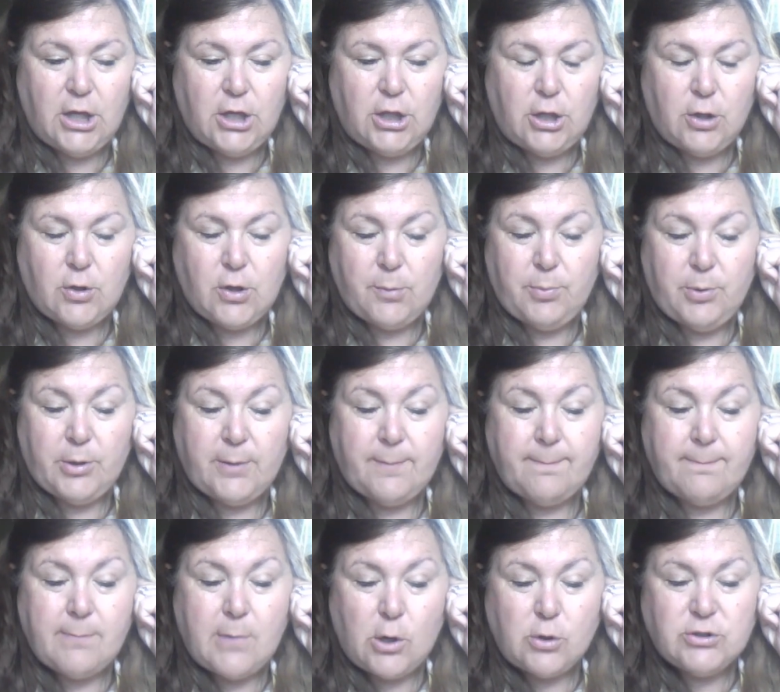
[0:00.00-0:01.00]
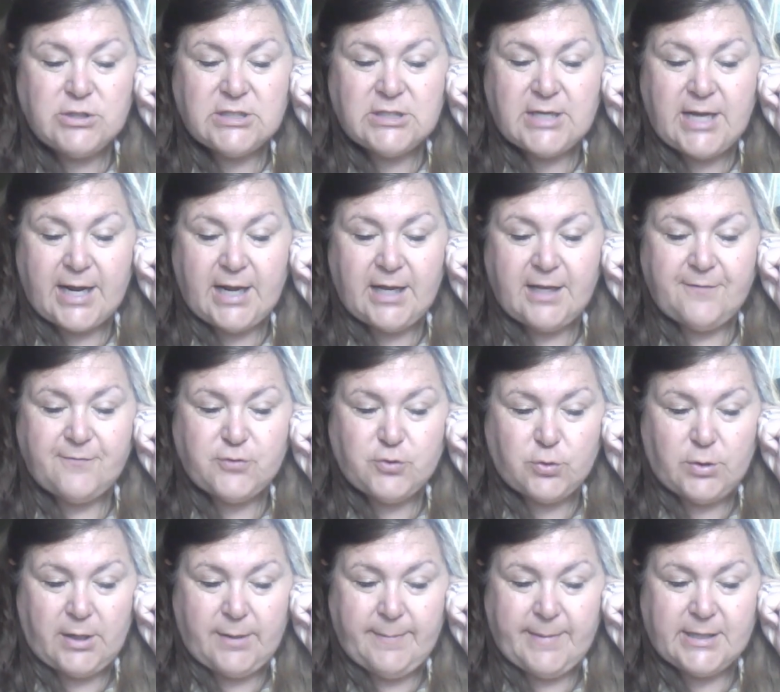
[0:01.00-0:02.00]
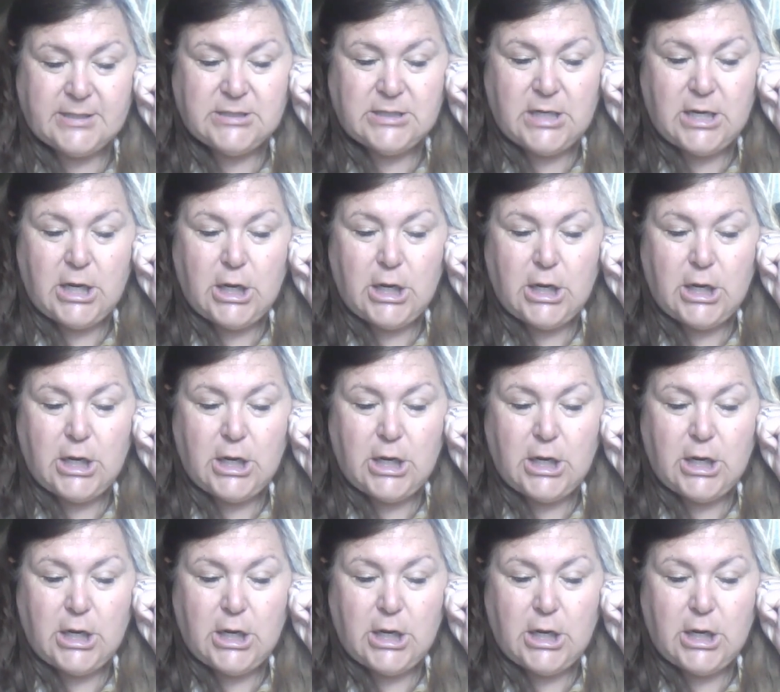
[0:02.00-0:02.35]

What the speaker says: you can put most negative treatment.